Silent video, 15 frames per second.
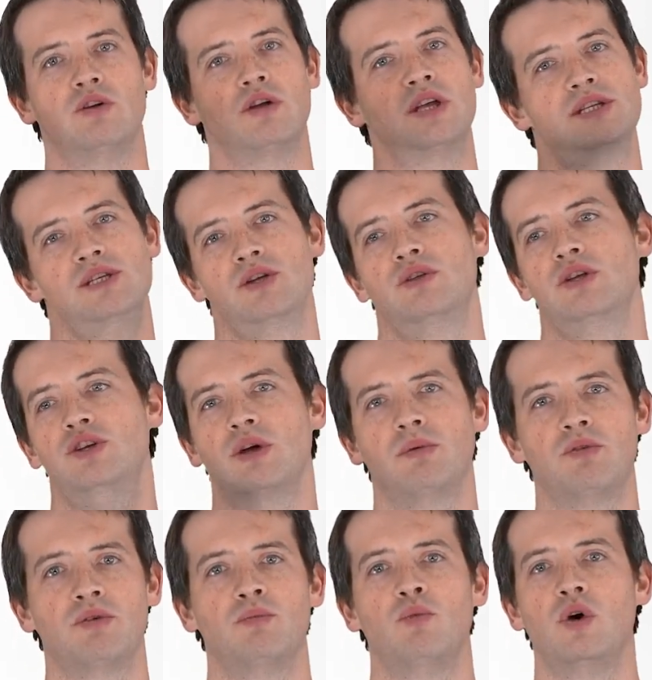You're continually
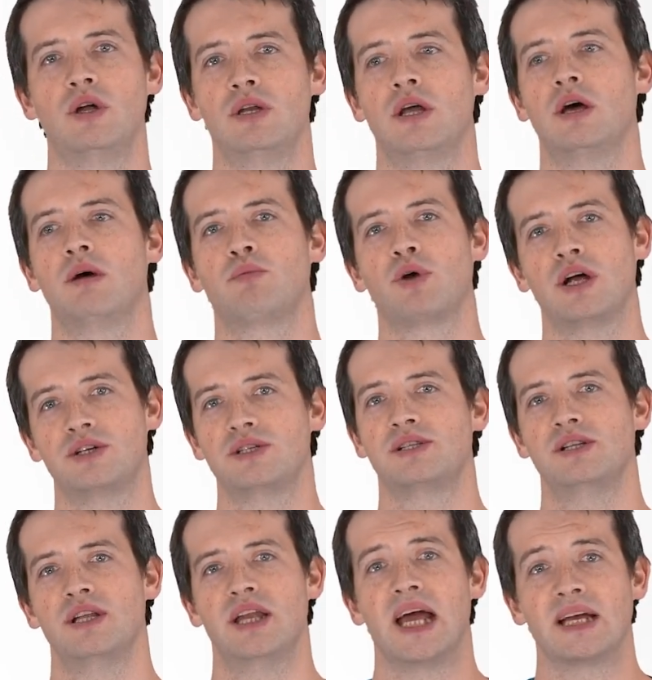jumping from one project
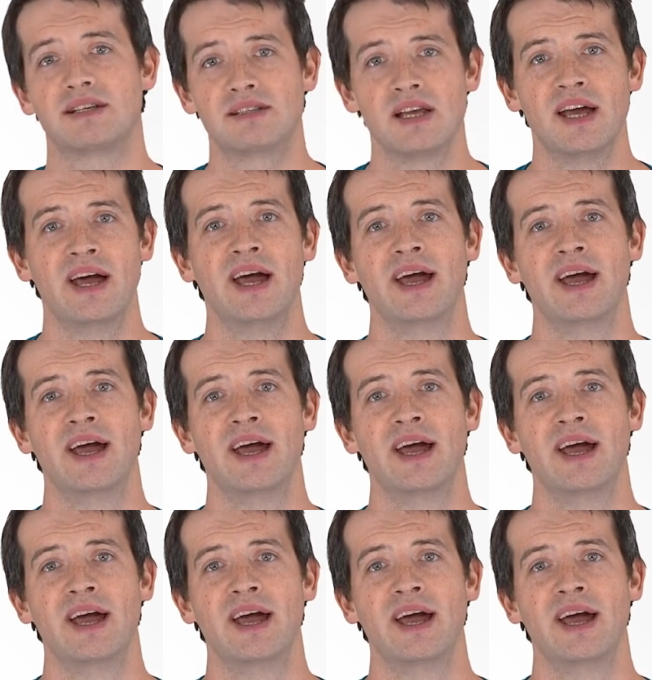to the next,